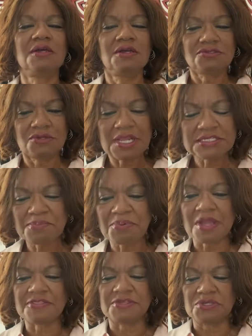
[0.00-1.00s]
So let's
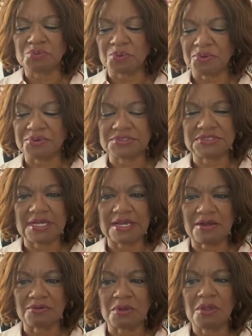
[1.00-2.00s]
break these words
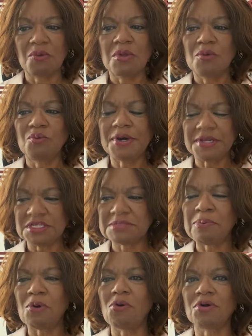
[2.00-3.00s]
down. What is
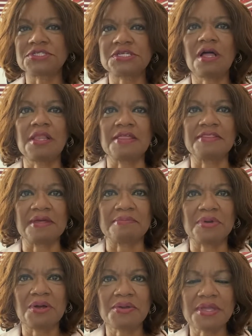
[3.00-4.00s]
Paul telling
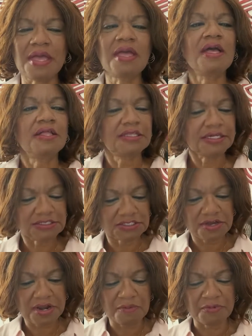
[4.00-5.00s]
them? Okay, let's
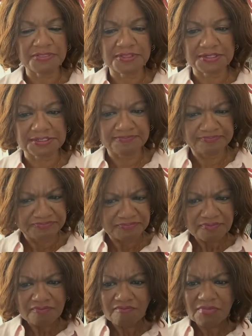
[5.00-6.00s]
start out with this.
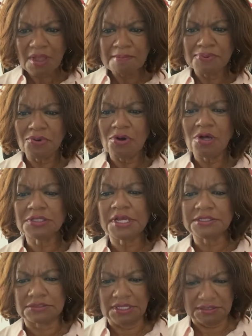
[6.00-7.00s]
Paul
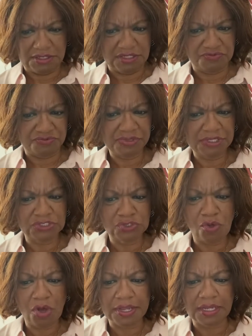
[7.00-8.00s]
is really
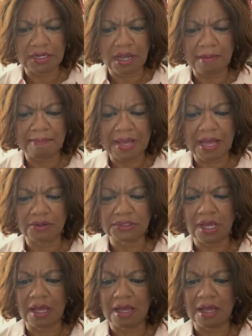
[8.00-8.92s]
talking about